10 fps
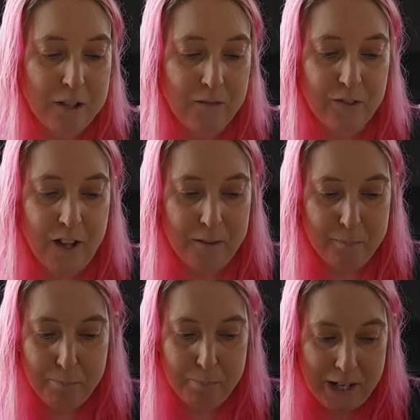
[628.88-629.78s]
for that,
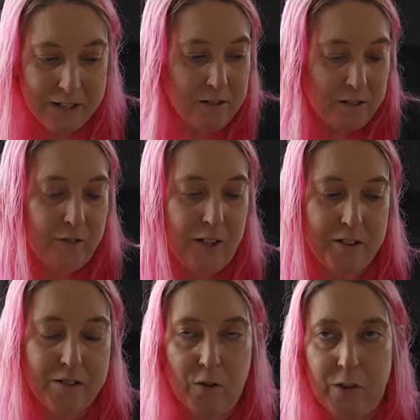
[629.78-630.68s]
based on the fact that
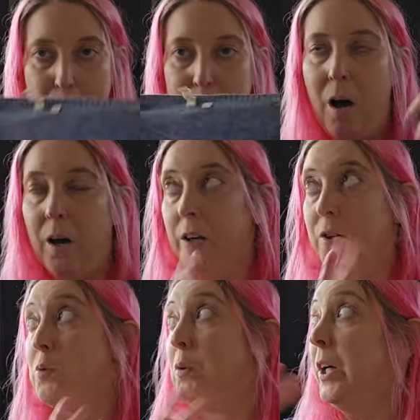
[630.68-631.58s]
it's got that mark. I
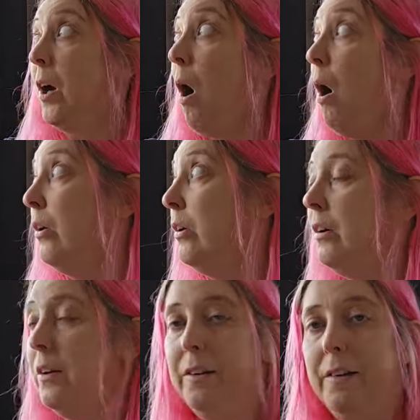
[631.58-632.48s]
just want it gone.
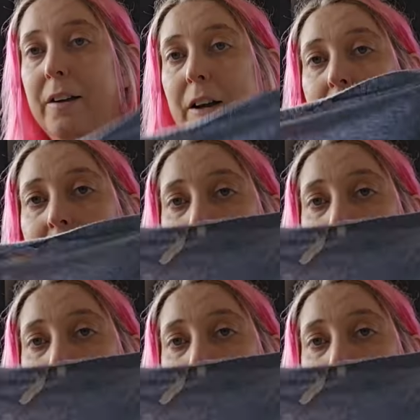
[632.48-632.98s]
And